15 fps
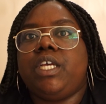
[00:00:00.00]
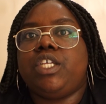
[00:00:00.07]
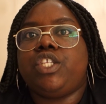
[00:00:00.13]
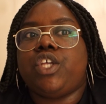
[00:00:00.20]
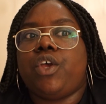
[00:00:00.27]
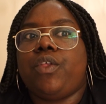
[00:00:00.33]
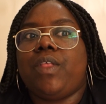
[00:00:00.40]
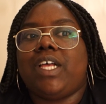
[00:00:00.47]

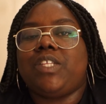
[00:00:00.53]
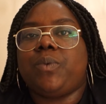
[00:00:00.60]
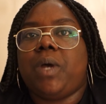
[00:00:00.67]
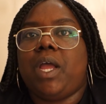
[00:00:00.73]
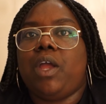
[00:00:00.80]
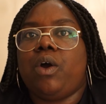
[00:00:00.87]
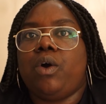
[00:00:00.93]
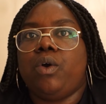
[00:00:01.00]
So that's
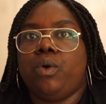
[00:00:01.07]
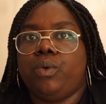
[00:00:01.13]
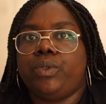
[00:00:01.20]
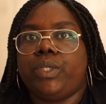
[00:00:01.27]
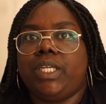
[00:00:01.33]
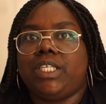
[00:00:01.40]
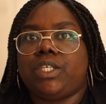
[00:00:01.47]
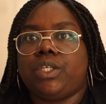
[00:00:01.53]
why I also
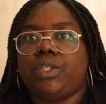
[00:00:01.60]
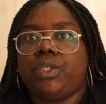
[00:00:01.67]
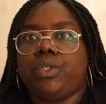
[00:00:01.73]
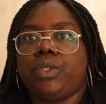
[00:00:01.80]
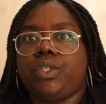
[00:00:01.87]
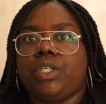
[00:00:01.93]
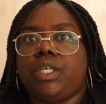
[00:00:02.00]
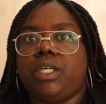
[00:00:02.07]
need to go to the
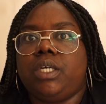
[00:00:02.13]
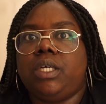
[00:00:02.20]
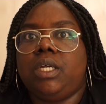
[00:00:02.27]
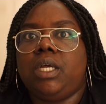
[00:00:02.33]
doctor.